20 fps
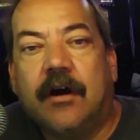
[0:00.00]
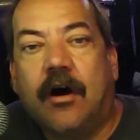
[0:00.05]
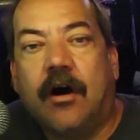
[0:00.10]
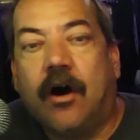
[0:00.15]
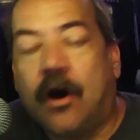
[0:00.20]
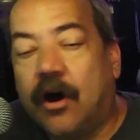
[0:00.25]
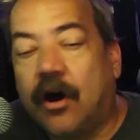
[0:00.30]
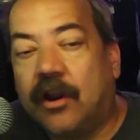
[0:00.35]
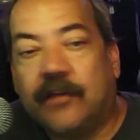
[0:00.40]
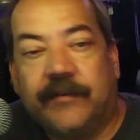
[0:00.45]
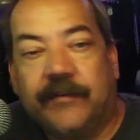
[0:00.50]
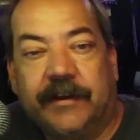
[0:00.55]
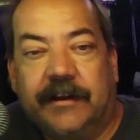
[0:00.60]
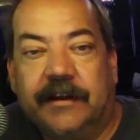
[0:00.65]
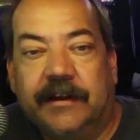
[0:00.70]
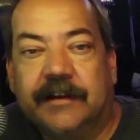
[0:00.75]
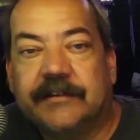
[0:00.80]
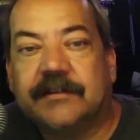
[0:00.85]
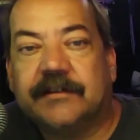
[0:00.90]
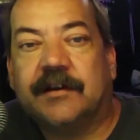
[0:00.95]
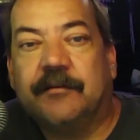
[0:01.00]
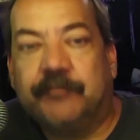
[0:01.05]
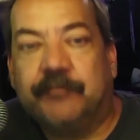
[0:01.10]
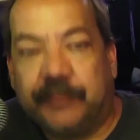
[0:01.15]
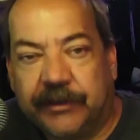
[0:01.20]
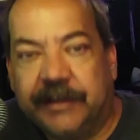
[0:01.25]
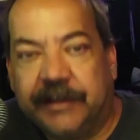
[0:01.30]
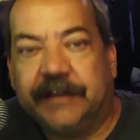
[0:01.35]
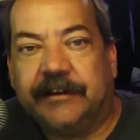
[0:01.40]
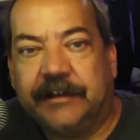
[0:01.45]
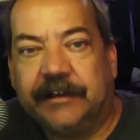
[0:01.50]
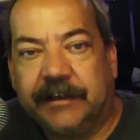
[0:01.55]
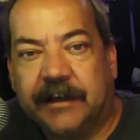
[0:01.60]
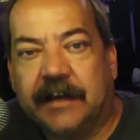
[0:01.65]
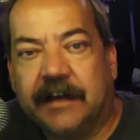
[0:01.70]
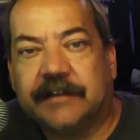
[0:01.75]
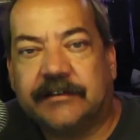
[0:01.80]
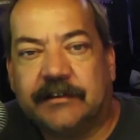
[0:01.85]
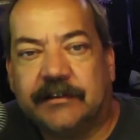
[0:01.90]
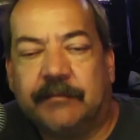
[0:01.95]
All of it is completely
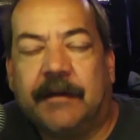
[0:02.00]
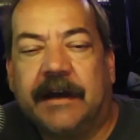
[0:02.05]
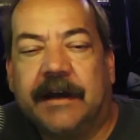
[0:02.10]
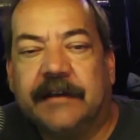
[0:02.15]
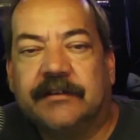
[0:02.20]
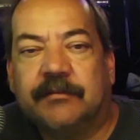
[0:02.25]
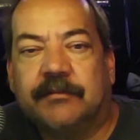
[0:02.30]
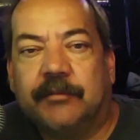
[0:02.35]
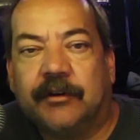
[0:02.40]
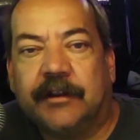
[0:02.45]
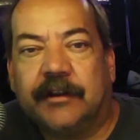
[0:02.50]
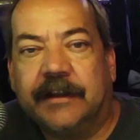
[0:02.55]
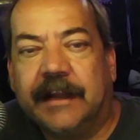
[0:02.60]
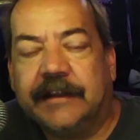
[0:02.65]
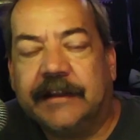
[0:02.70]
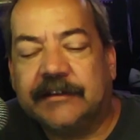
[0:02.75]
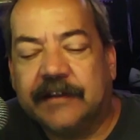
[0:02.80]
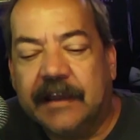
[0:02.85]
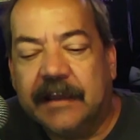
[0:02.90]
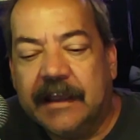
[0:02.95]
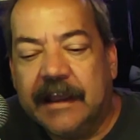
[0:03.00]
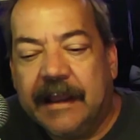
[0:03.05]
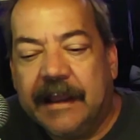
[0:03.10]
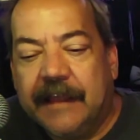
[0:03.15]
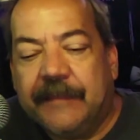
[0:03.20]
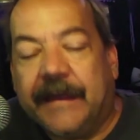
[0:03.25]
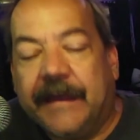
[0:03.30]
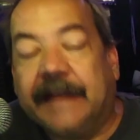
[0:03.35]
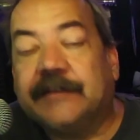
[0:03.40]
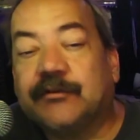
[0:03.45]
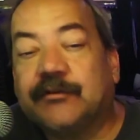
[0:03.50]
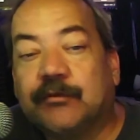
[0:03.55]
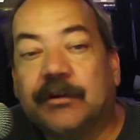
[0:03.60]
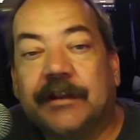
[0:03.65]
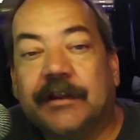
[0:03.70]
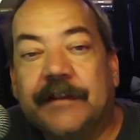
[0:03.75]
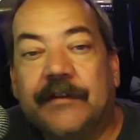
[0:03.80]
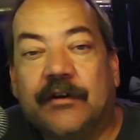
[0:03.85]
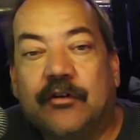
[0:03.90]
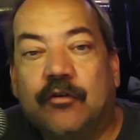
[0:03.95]
customizable, and that's
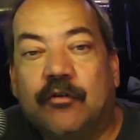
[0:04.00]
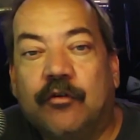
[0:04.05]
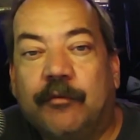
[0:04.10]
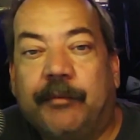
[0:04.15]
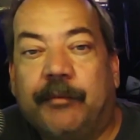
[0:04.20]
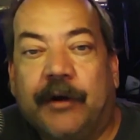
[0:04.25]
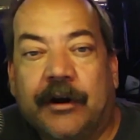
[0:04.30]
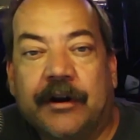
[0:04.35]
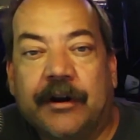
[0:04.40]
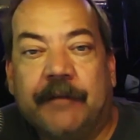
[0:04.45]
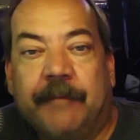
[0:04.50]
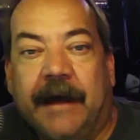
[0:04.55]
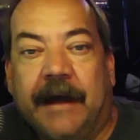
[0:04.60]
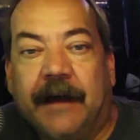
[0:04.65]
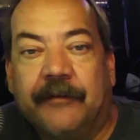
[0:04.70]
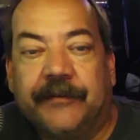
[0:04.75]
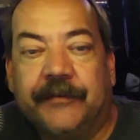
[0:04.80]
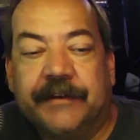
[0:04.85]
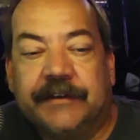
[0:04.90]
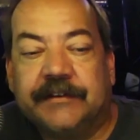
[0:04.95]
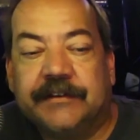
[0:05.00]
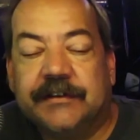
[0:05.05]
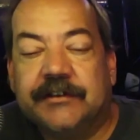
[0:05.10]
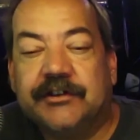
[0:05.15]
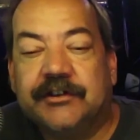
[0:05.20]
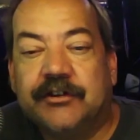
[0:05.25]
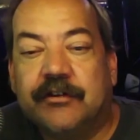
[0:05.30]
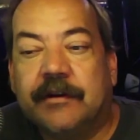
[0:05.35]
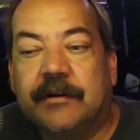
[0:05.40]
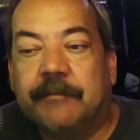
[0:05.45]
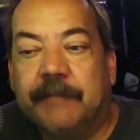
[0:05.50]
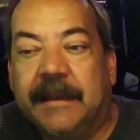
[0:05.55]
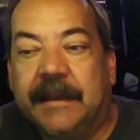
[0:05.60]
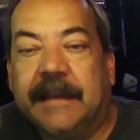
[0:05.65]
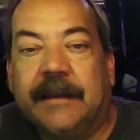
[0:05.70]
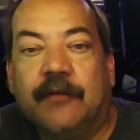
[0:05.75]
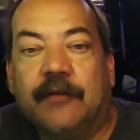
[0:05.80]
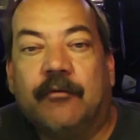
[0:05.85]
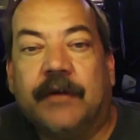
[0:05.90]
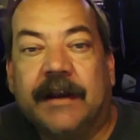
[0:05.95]
really the cool part about this, is you can
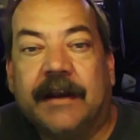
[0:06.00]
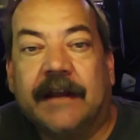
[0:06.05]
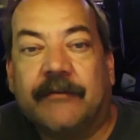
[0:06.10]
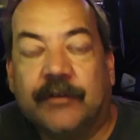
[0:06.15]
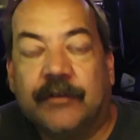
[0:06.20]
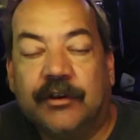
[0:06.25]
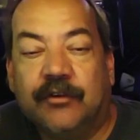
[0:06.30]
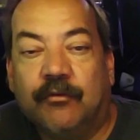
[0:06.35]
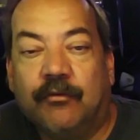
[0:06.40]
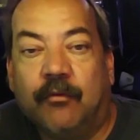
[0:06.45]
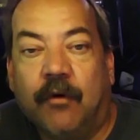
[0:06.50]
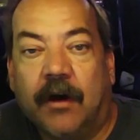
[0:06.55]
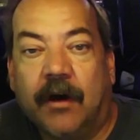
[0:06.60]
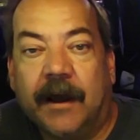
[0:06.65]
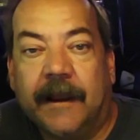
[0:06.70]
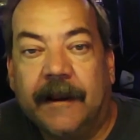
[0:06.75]
make it whatever you want.